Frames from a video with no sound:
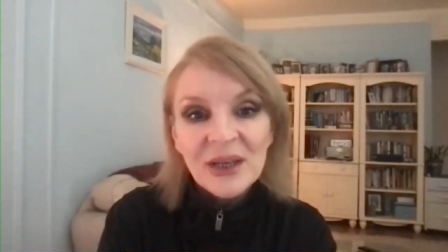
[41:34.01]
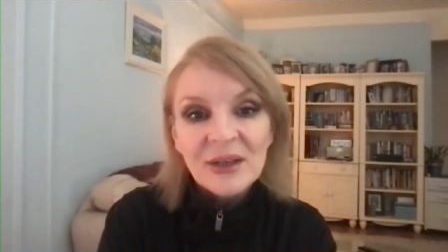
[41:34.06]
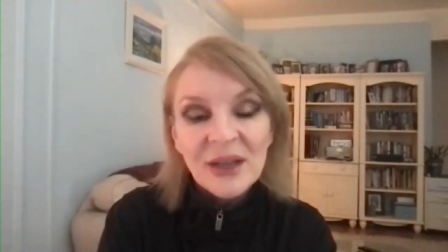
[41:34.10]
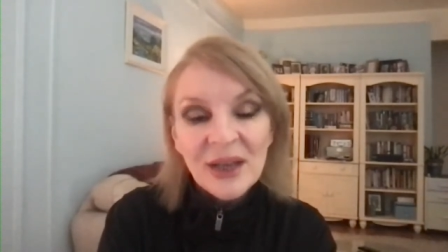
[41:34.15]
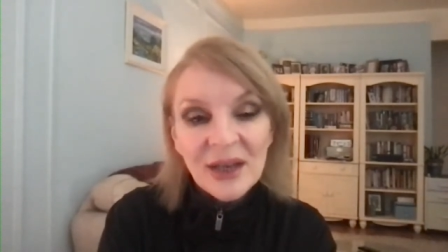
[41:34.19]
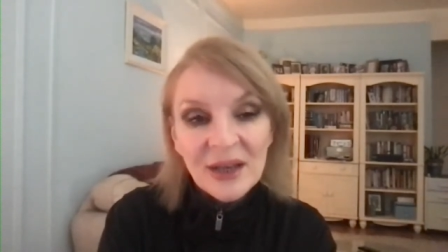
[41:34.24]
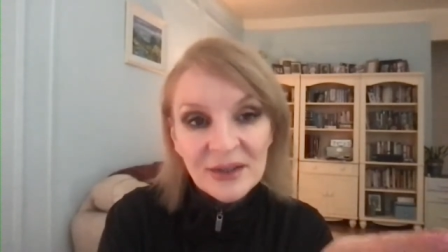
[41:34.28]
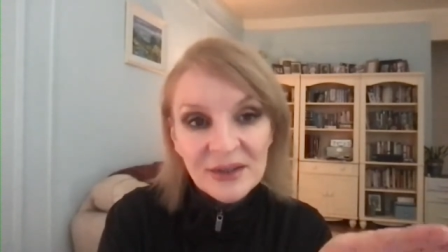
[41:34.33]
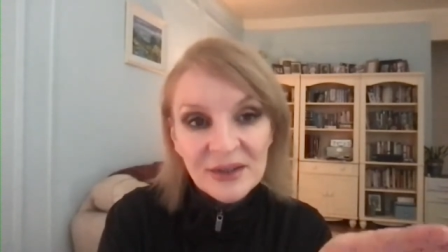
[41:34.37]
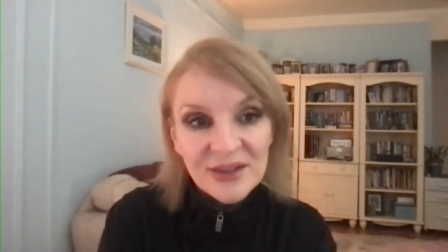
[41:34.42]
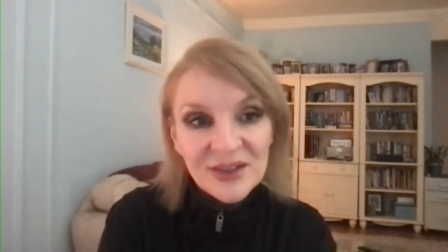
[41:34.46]

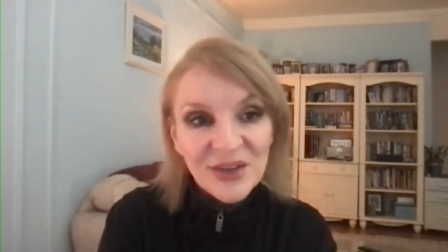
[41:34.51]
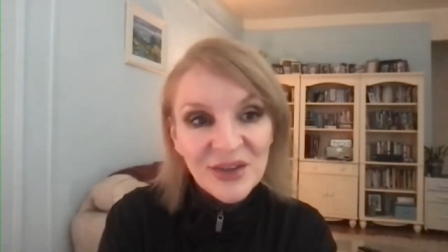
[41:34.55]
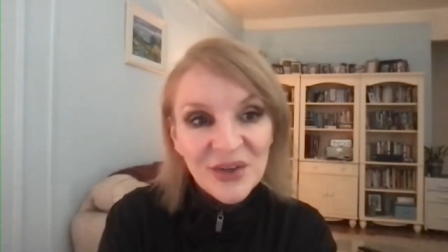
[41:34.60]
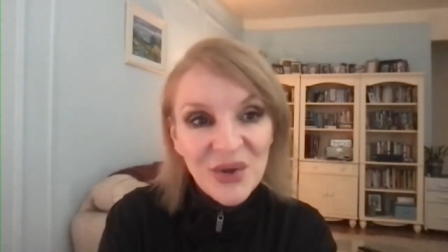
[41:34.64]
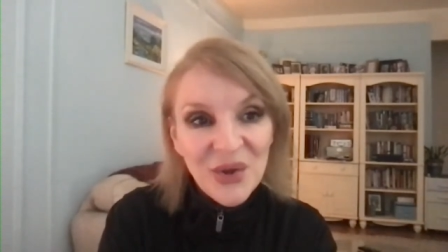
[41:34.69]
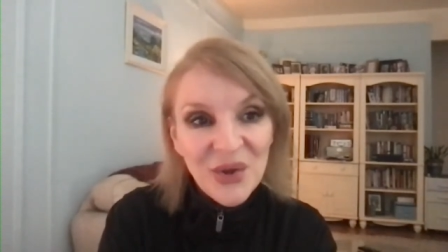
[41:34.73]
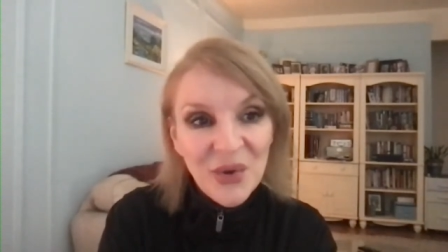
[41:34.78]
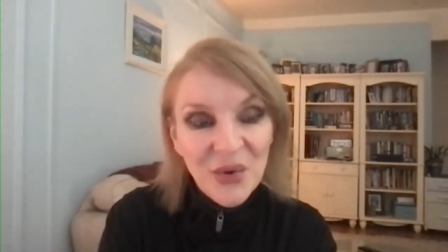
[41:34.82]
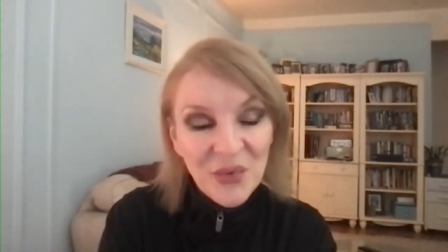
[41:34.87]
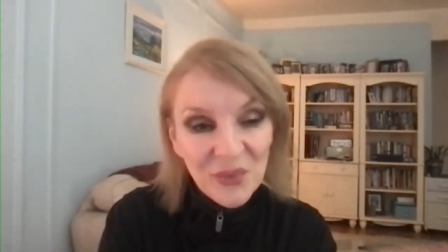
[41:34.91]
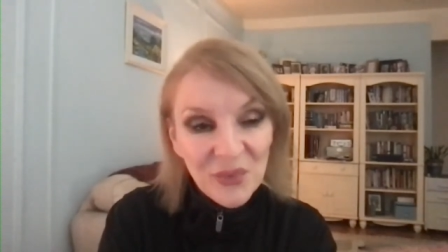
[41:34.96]
and you
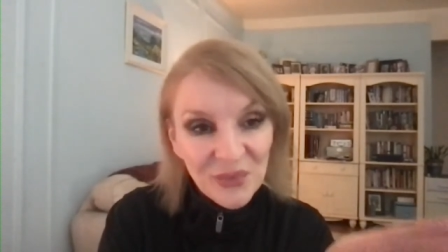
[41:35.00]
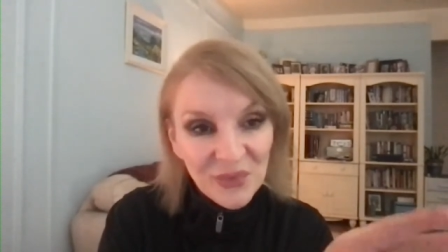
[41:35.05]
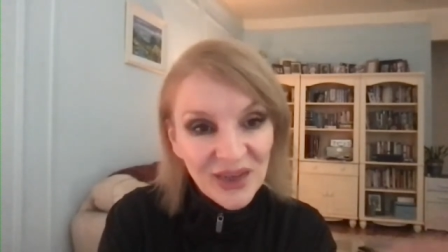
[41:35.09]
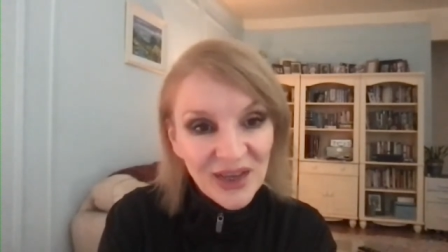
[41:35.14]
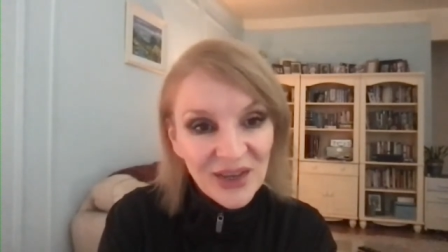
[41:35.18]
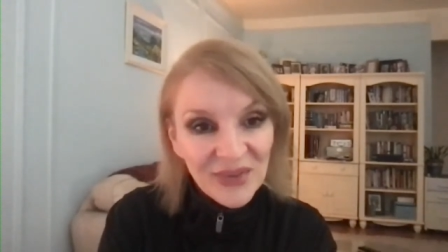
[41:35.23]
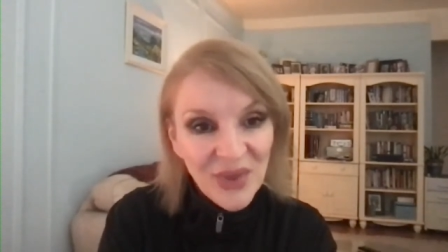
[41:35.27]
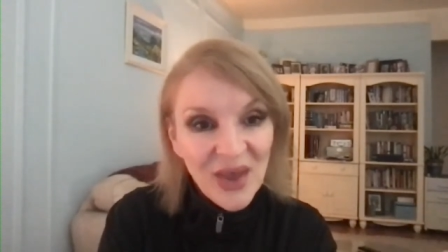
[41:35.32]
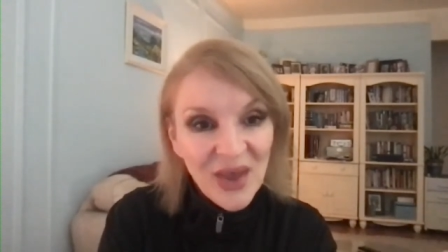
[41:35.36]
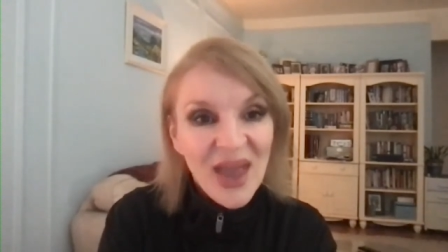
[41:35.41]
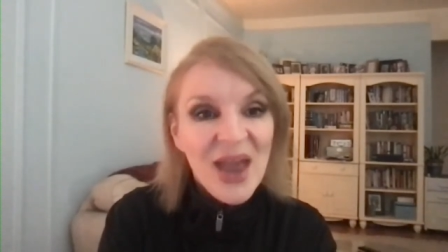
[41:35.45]
know
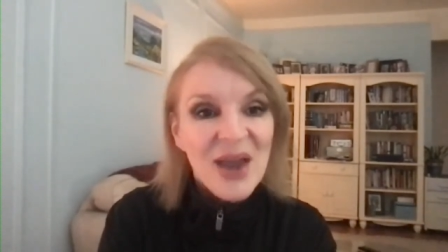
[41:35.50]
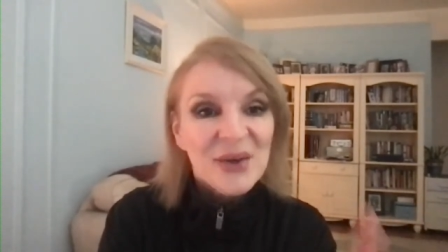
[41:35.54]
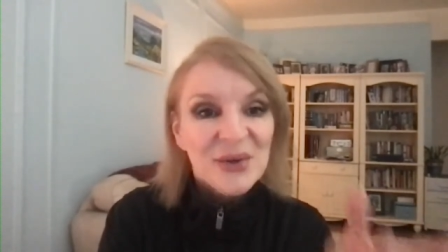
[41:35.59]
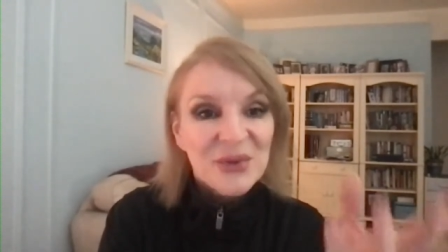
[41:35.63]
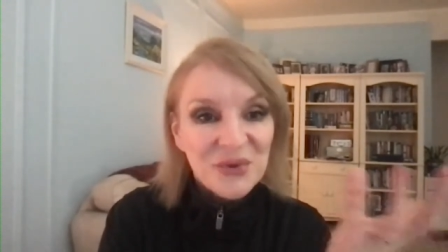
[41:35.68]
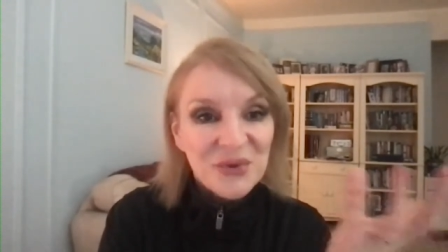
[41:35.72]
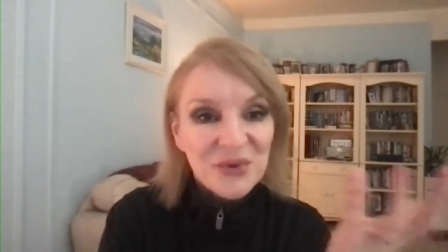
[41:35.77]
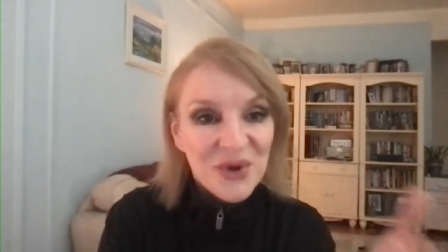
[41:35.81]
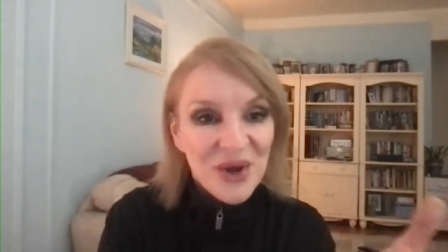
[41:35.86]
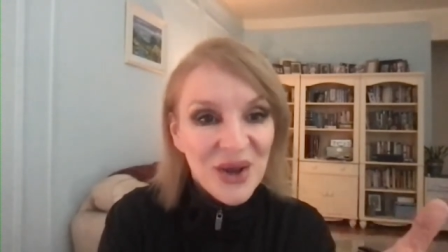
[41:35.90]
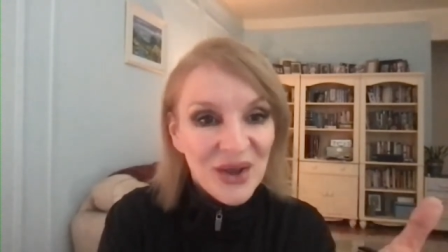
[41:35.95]
get that
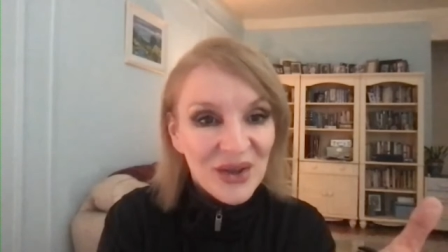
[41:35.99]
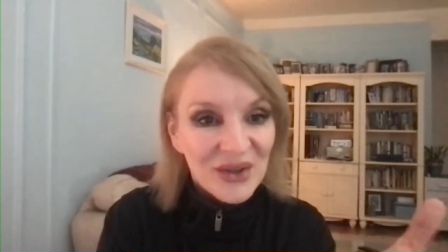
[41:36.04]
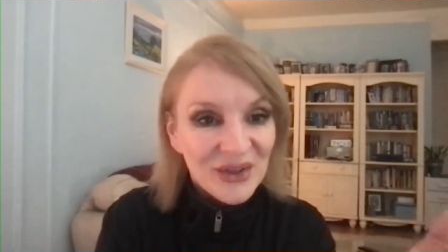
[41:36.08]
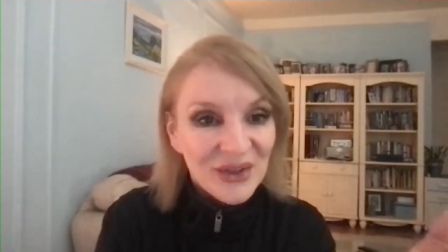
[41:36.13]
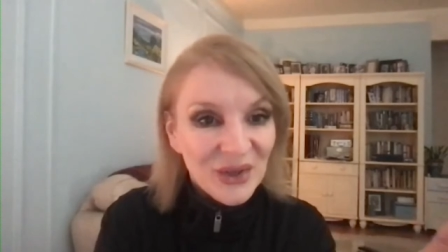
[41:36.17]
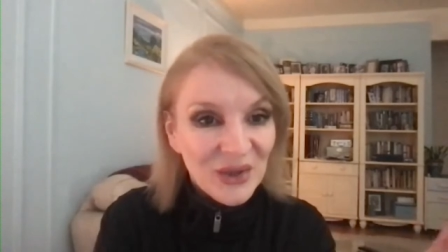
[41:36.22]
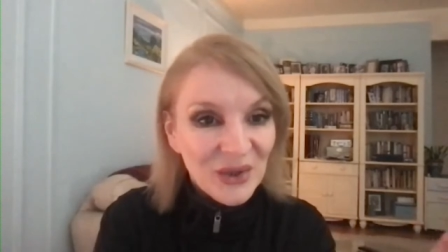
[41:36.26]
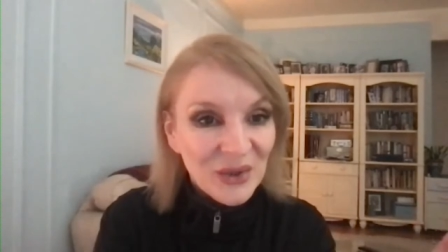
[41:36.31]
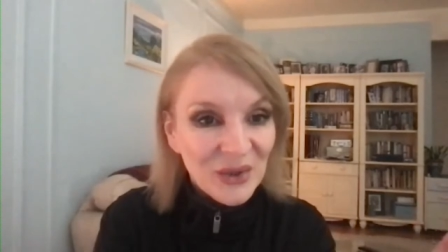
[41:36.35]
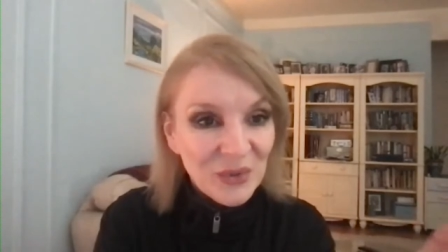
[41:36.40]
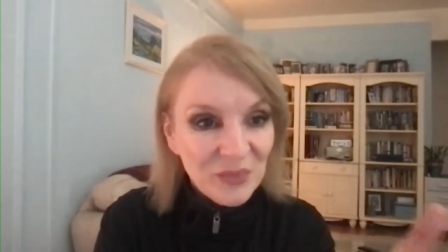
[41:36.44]
extra
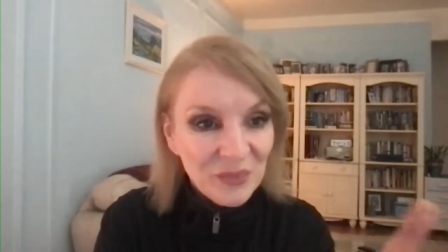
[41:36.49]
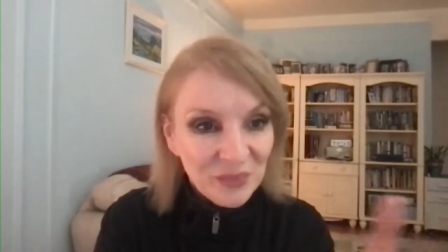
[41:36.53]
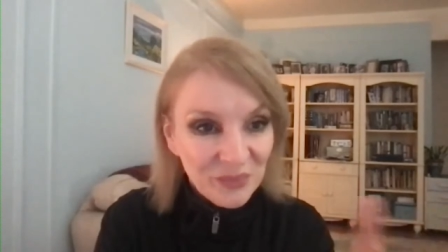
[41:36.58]
little